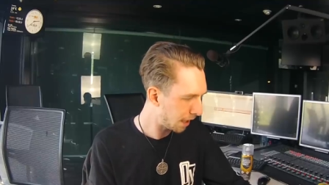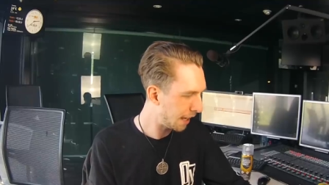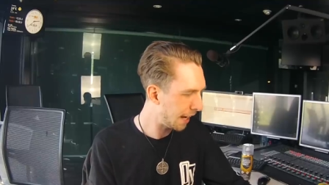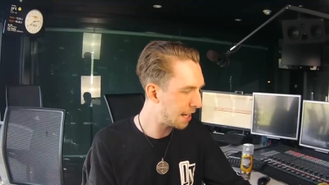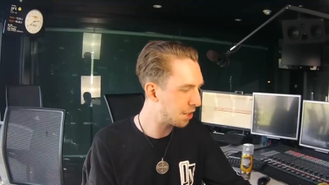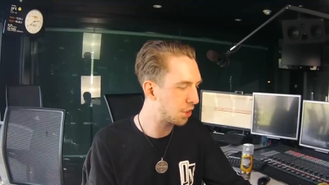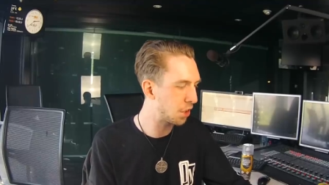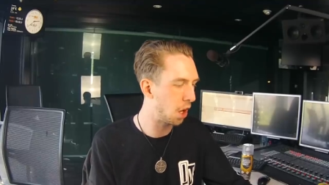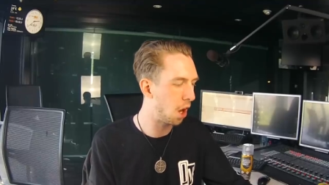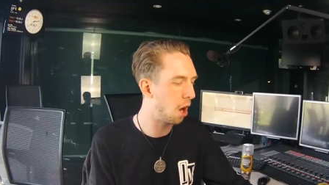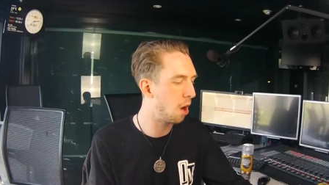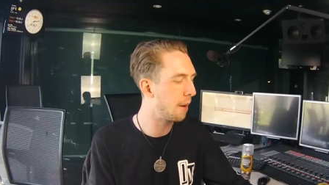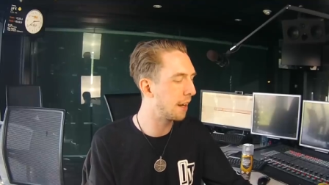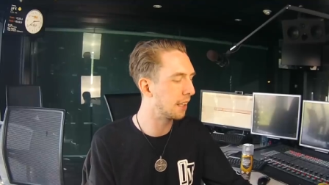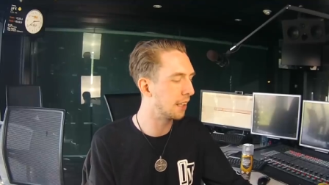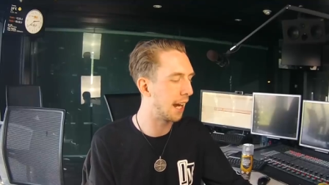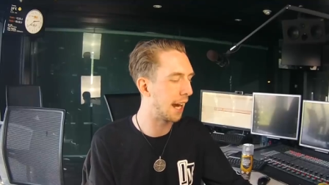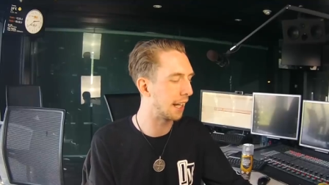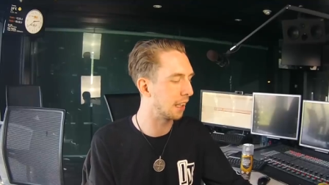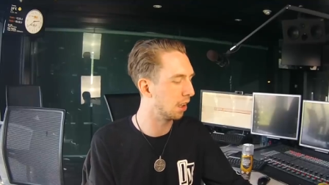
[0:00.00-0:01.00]
it's her
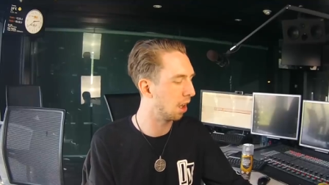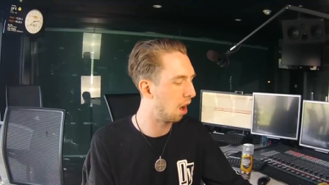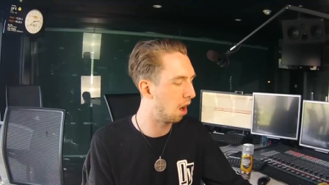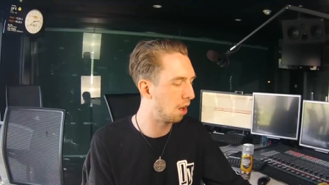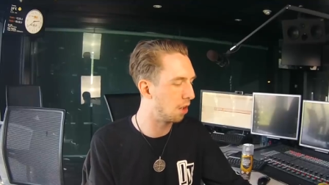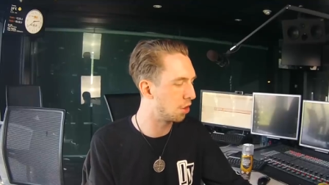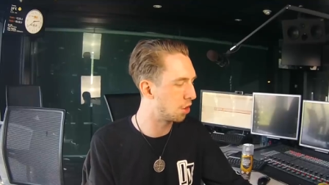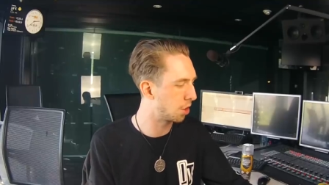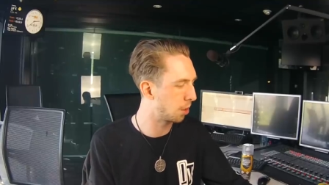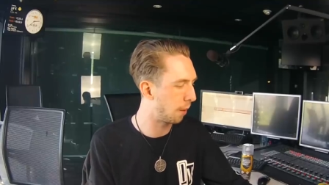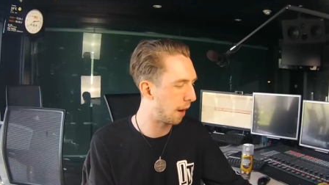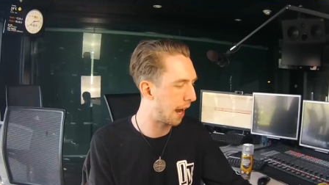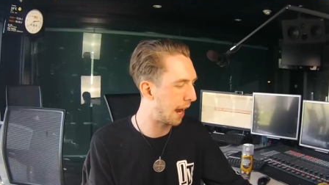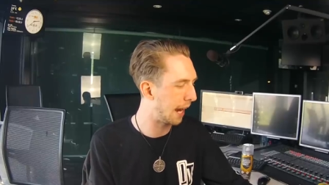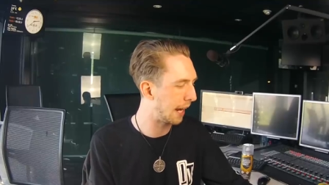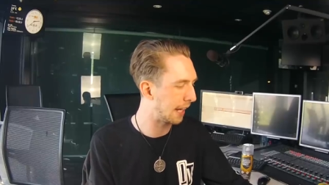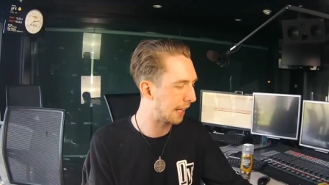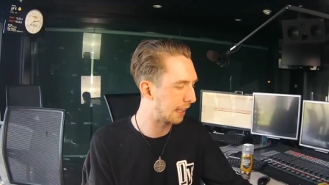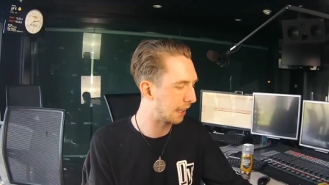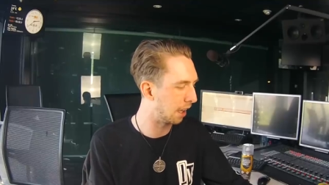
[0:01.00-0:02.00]
in like
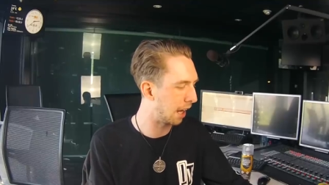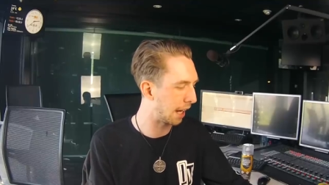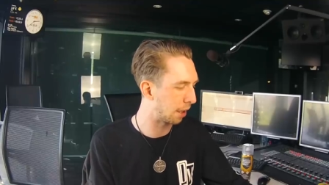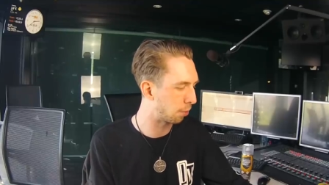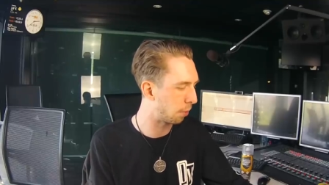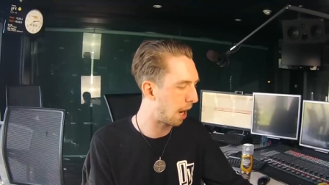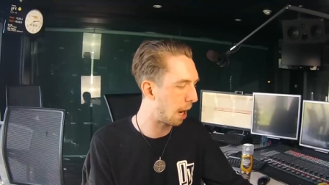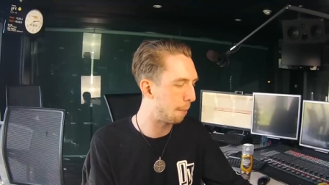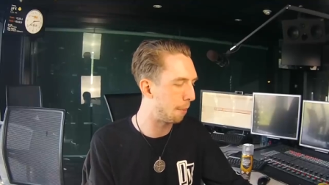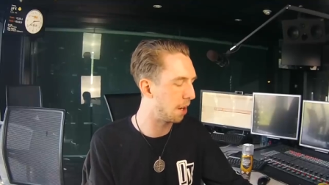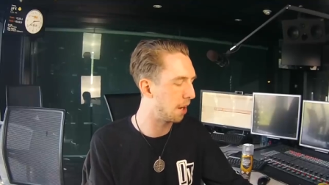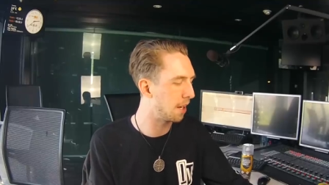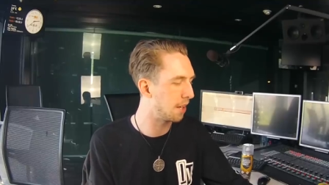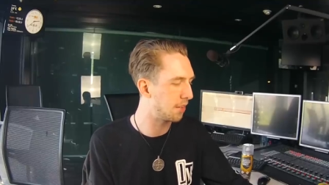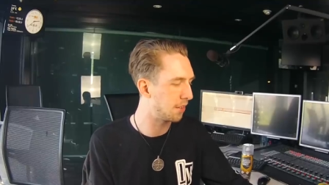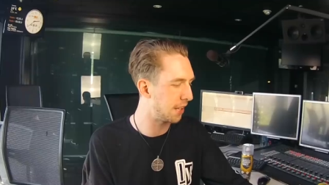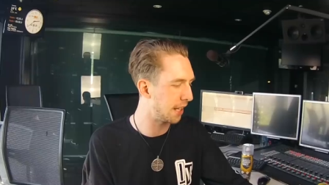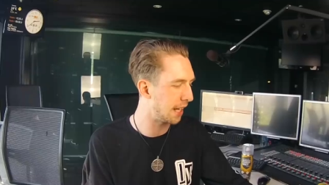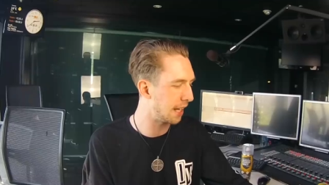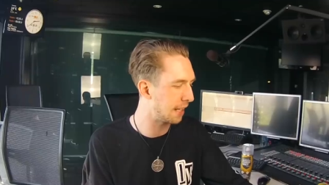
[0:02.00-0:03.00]
lingerie and like rubbing her
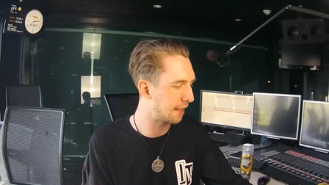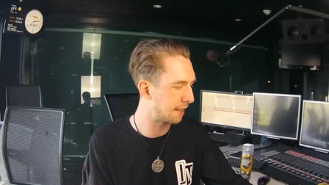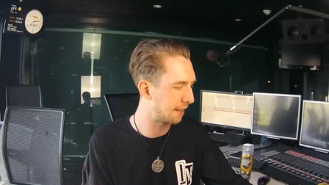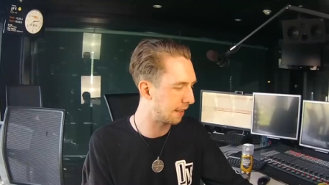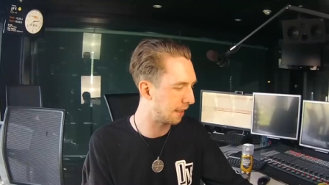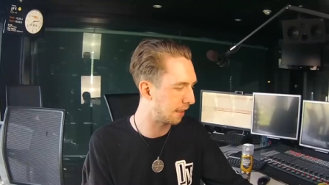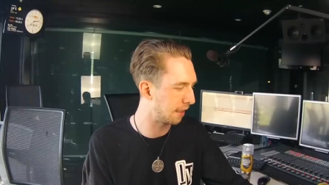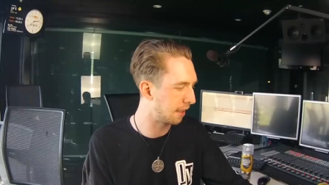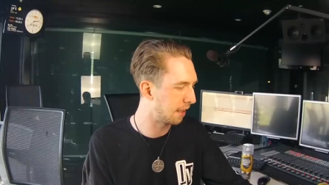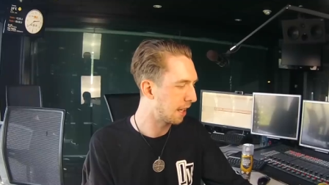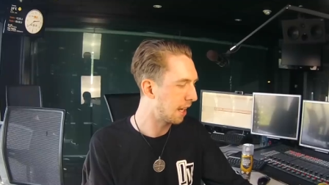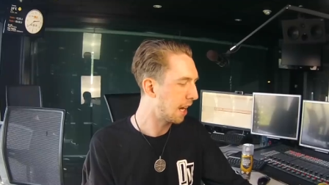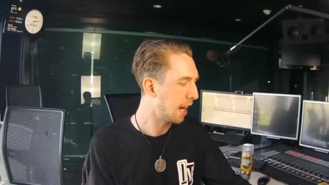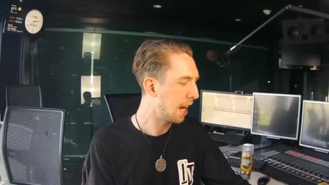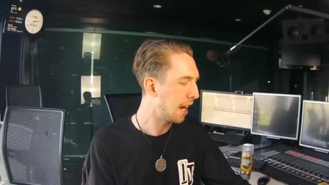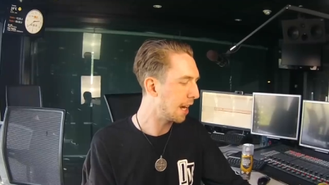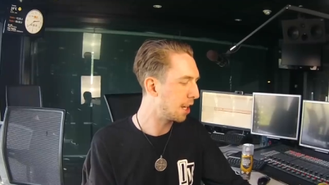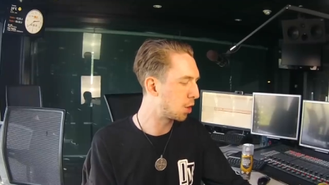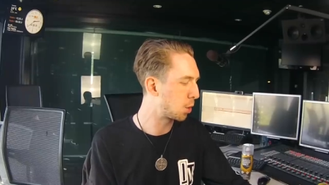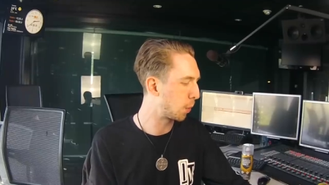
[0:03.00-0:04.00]
tits, and
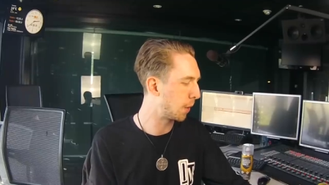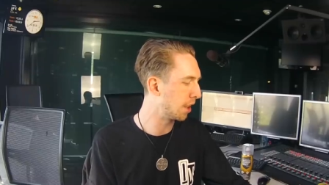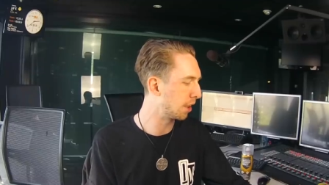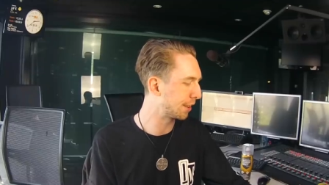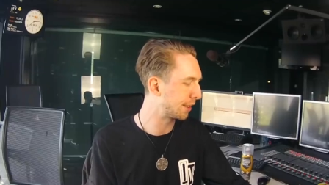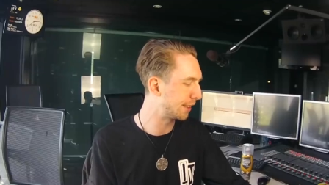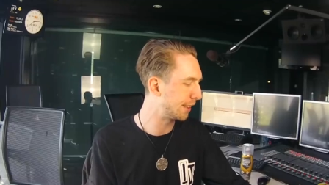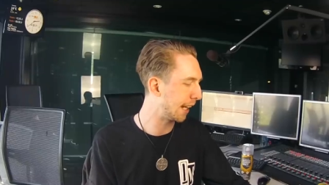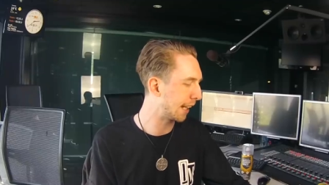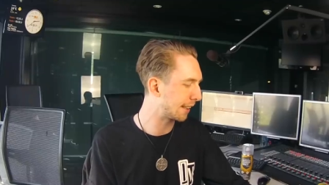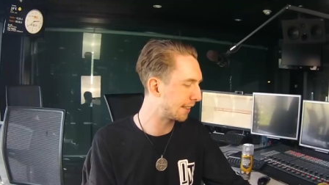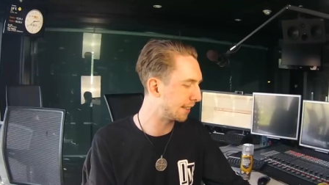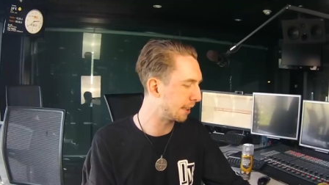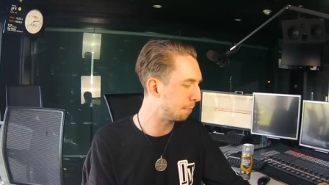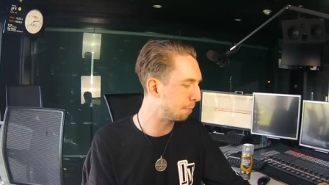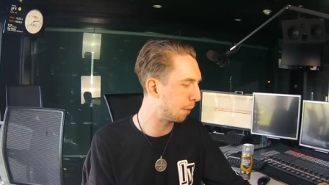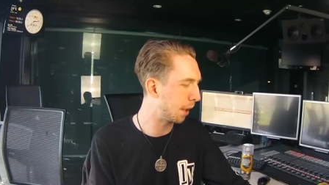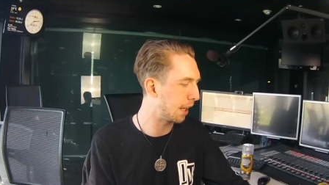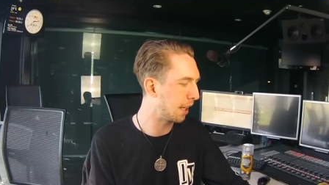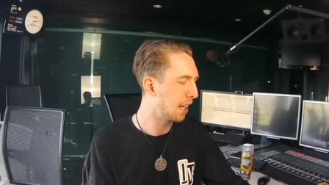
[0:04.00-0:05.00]
it's, it's real sexy.
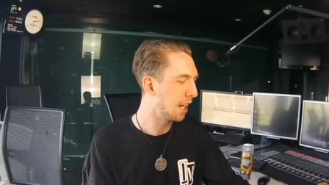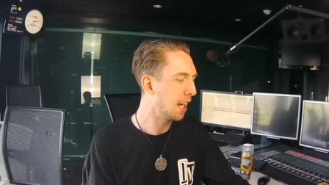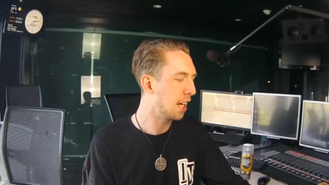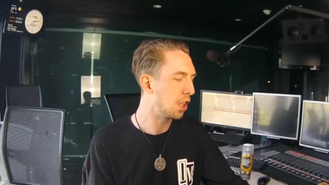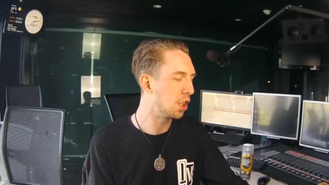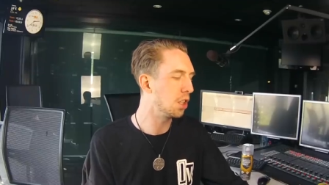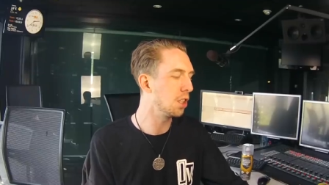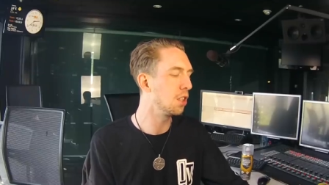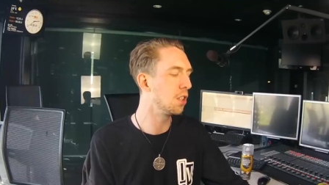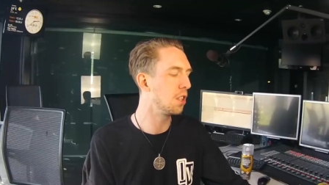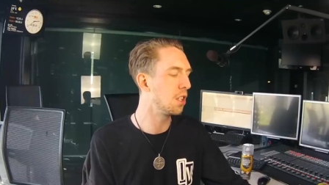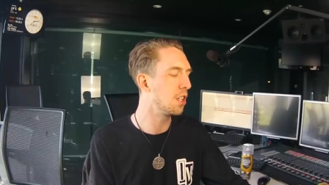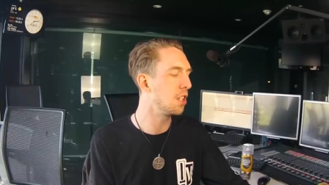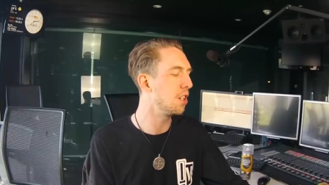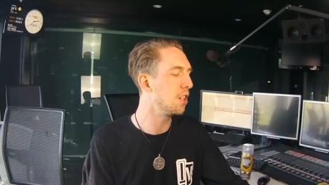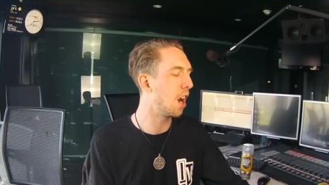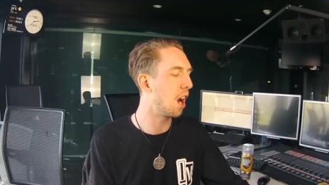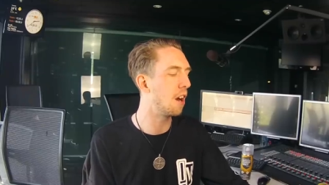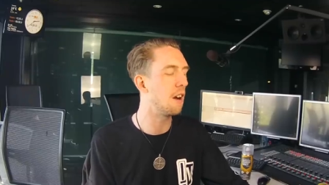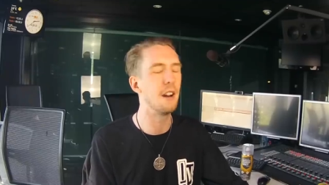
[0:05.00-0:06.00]
But you you
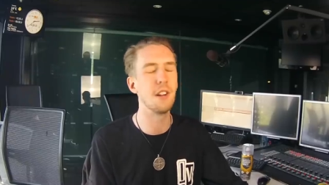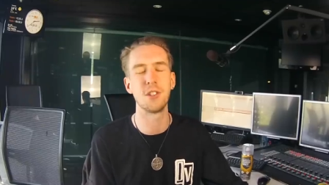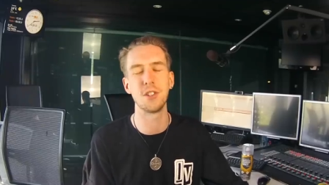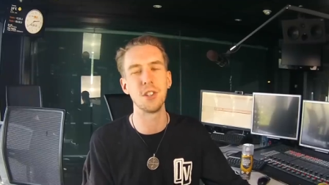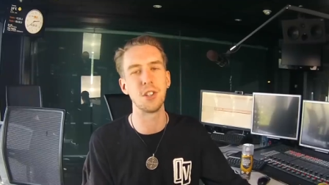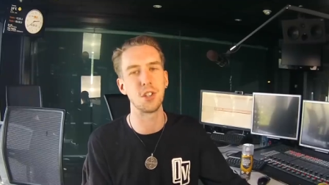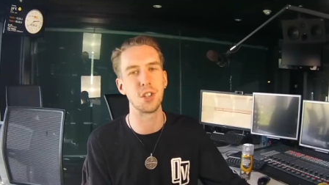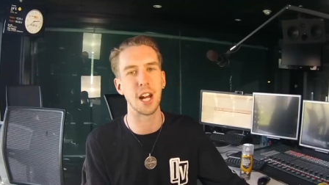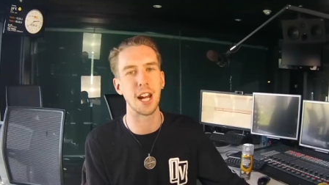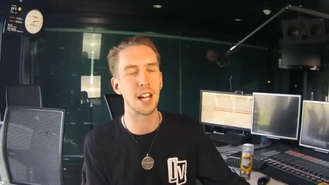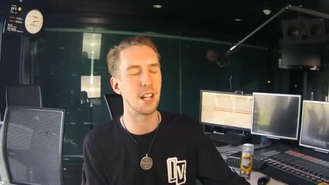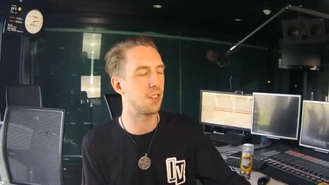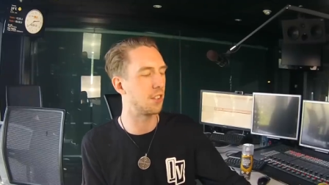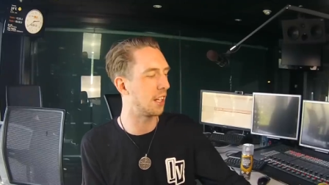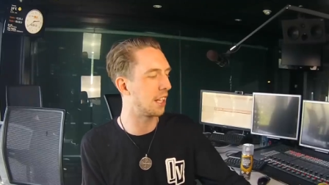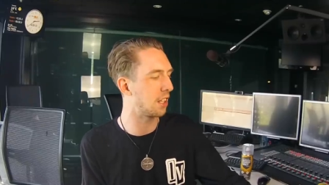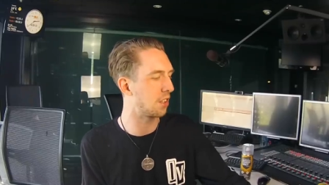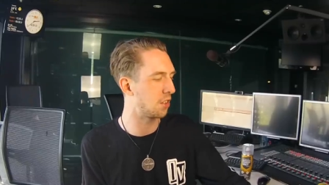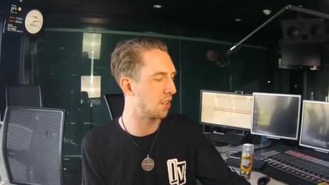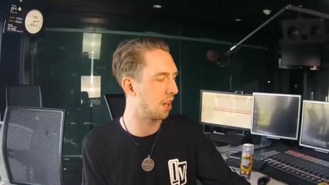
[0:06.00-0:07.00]
notice that Jay
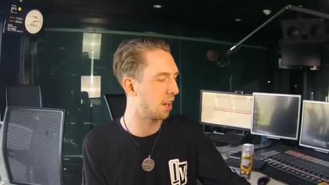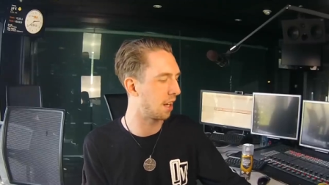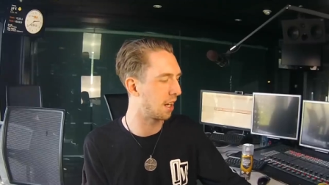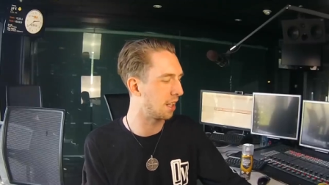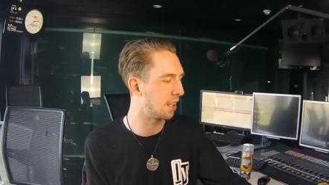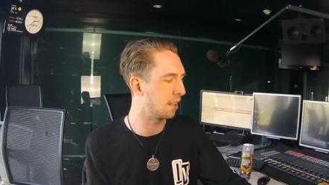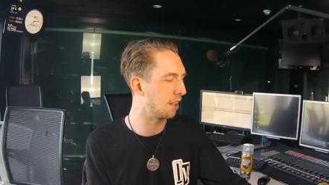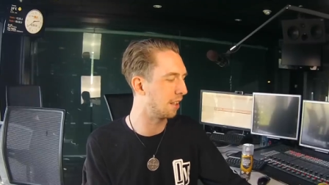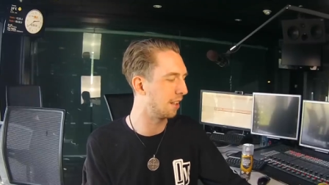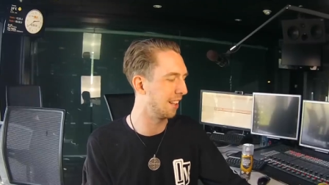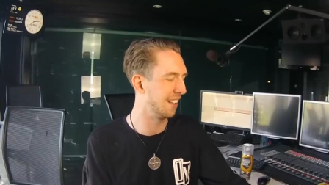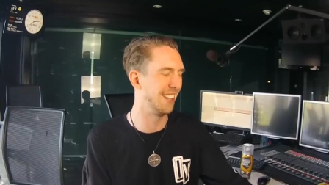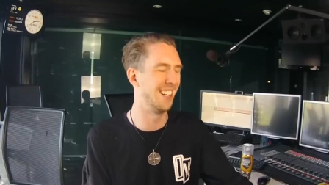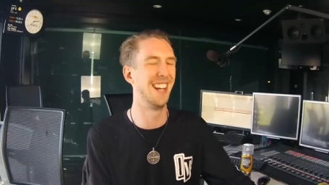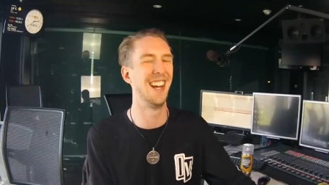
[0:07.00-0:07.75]
Z's not in the